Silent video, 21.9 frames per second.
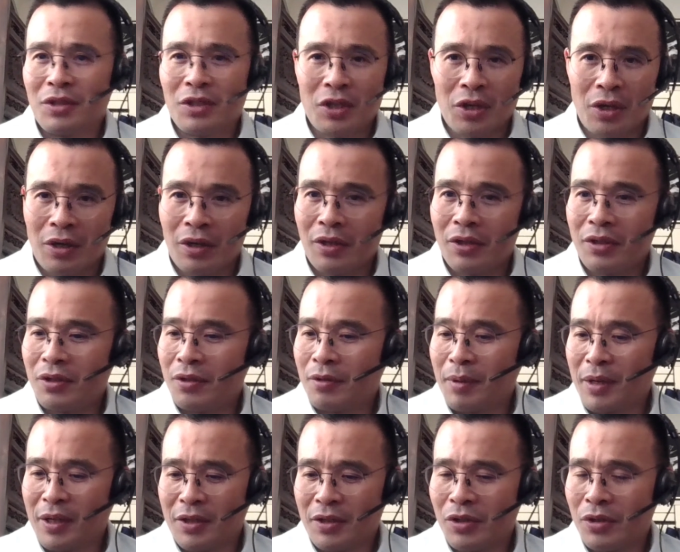charge, your
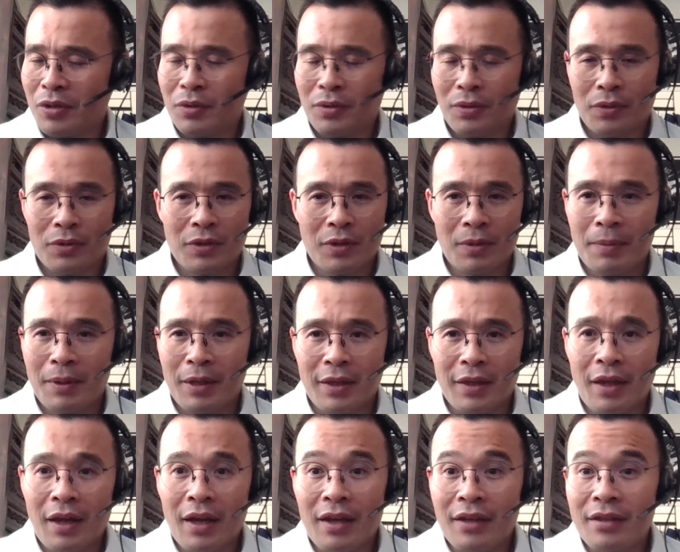managers or something
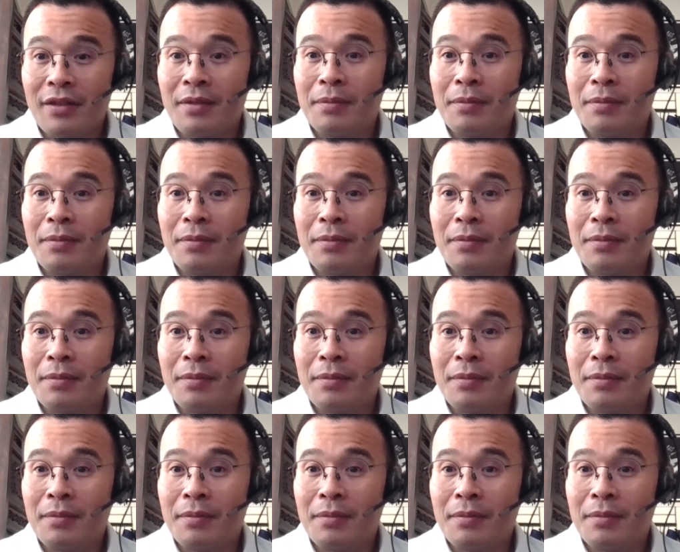like that,